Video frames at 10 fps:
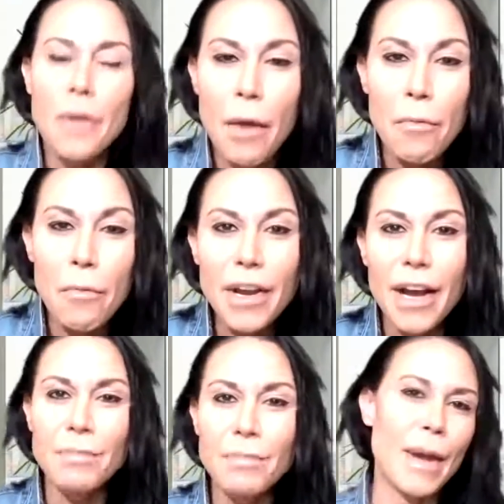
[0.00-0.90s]
woke
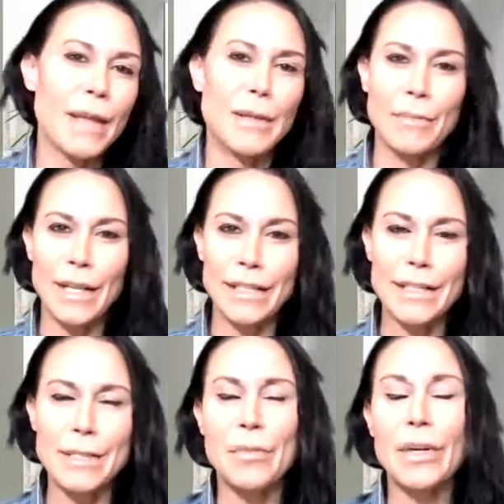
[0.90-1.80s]
up to my alarm clock
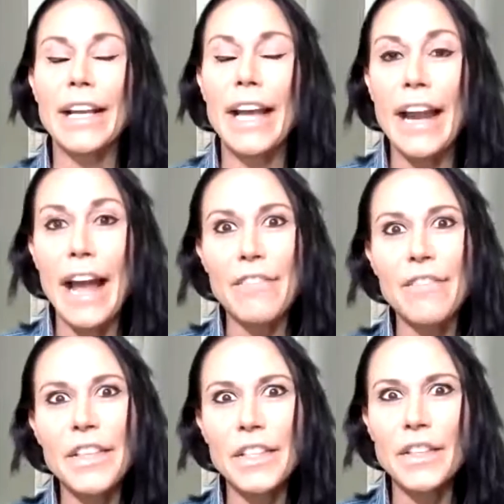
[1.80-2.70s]
this morning and I
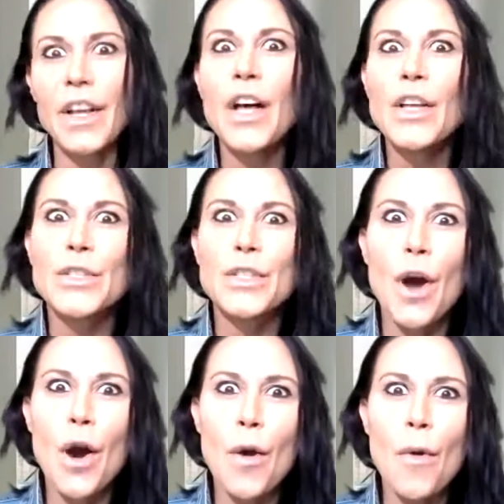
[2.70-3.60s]
feel
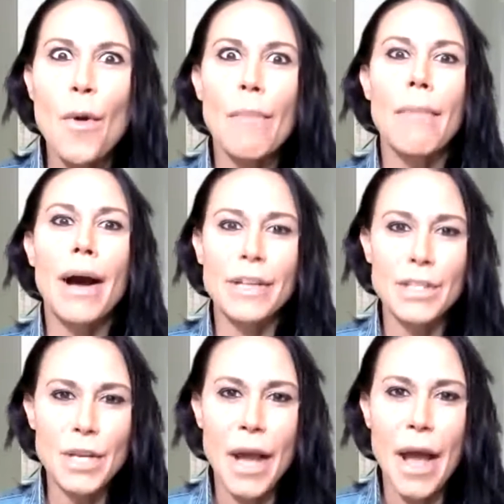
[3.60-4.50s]
so
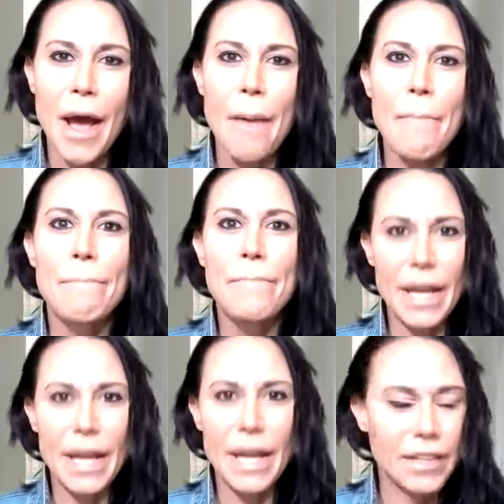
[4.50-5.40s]
much
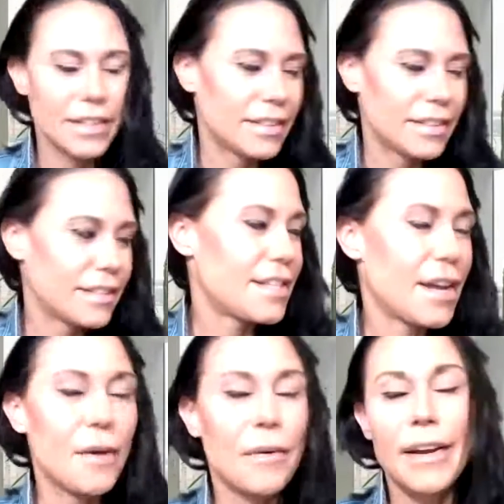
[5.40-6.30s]
better.
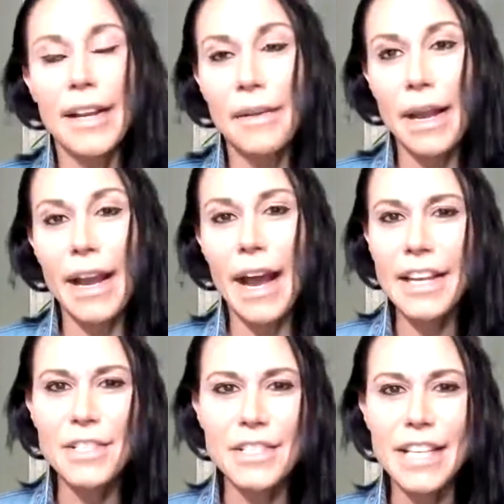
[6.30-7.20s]
So anyway, I
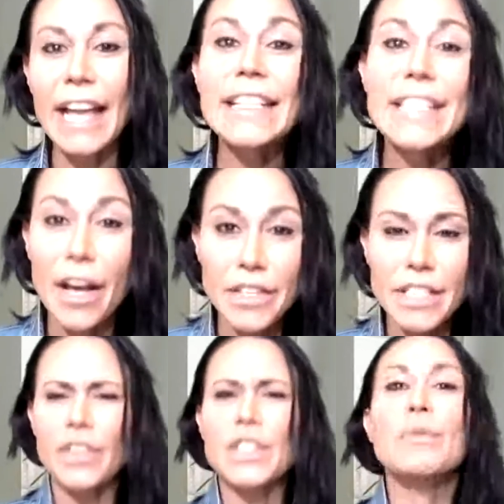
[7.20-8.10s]
can tell the
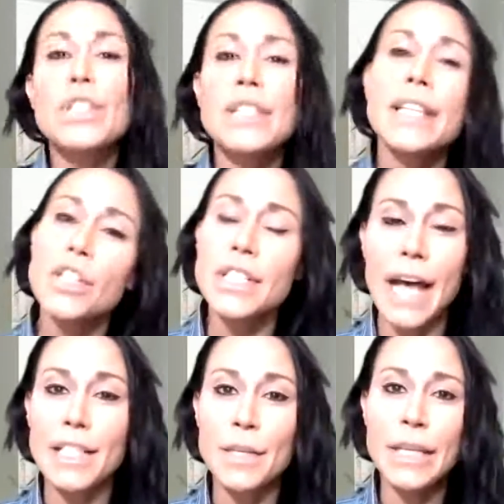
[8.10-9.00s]
difference, which is such a
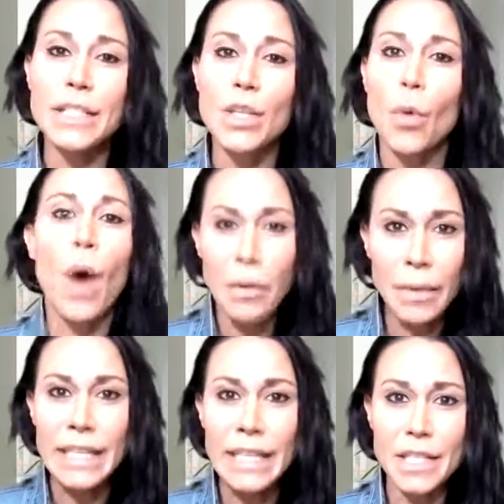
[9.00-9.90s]
testament to why
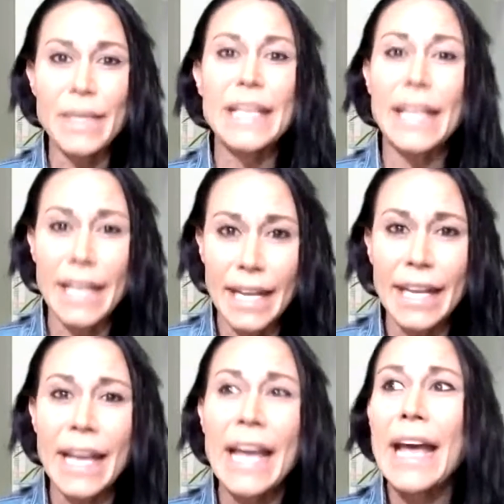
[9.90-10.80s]
we need to be
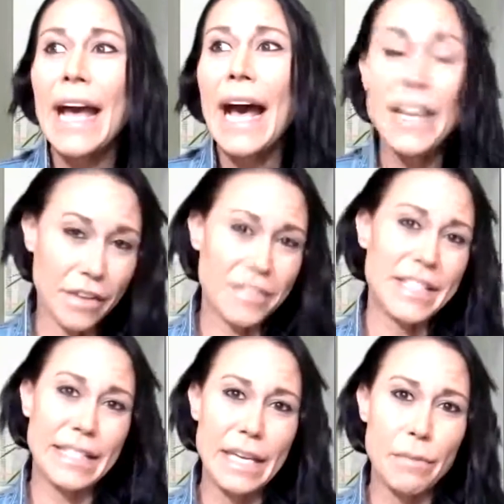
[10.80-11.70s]
getting enough
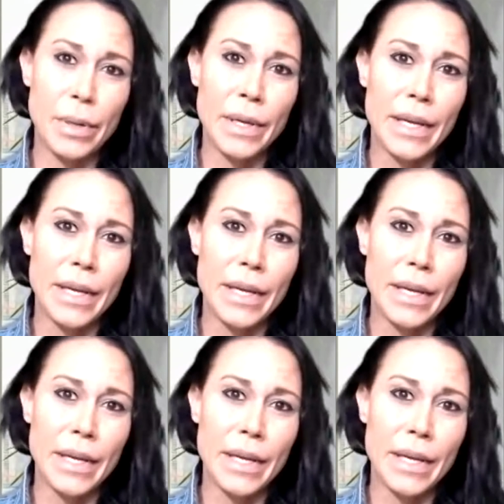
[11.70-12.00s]
sleep.